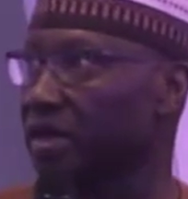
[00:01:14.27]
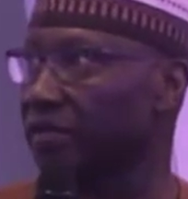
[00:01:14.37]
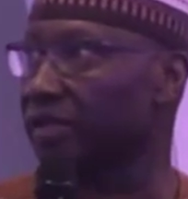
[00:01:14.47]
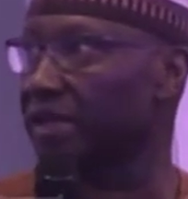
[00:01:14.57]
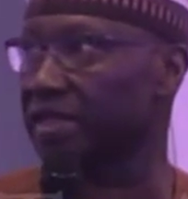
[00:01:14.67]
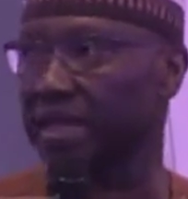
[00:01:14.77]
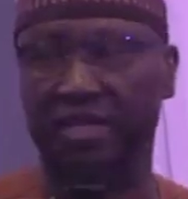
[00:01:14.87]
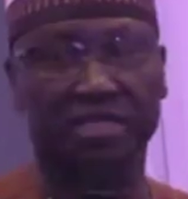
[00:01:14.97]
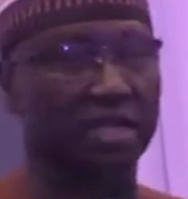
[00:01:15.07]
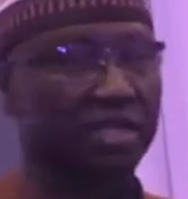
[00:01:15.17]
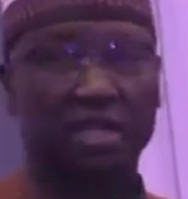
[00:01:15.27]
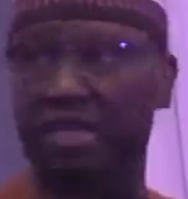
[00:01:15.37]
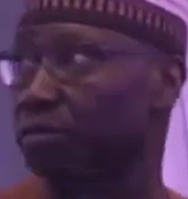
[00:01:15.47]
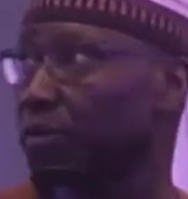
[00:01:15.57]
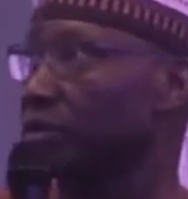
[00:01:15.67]
of the International
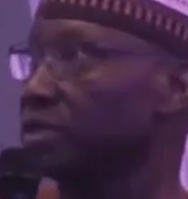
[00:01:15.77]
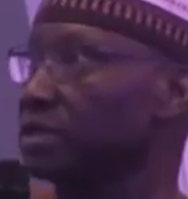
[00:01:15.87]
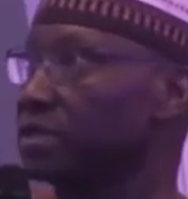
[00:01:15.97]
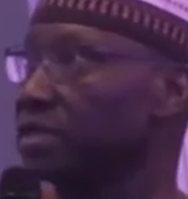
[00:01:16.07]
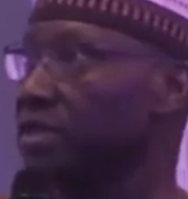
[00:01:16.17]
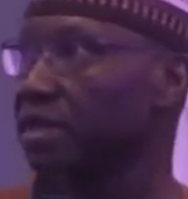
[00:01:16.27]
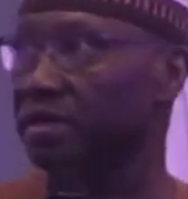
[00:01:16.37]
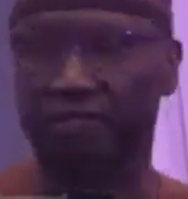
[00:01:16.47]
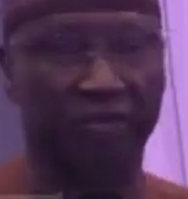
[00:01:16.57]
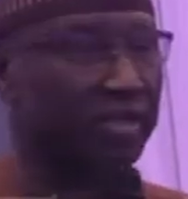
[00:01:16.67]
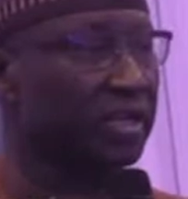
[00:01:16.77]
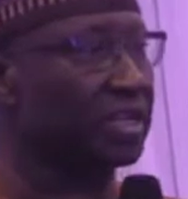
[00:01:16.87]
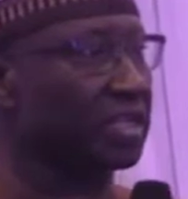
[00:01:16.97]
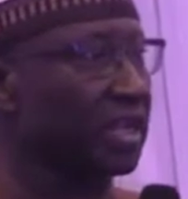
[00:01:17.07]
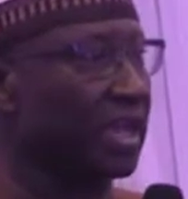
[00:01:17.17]
Transport
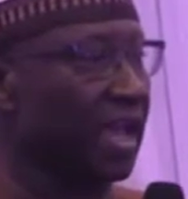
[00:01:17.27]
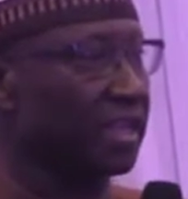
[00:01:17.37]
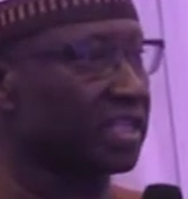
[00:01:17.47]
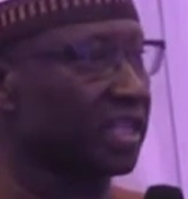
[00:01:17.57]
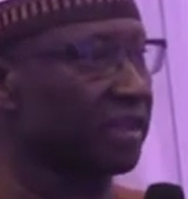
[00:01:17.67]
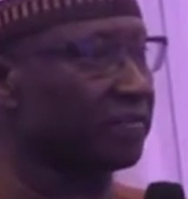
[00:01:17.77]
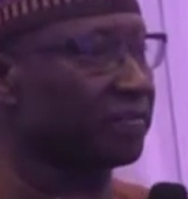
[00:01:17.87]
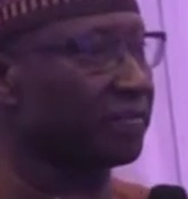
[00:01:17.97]
Federation, ITF.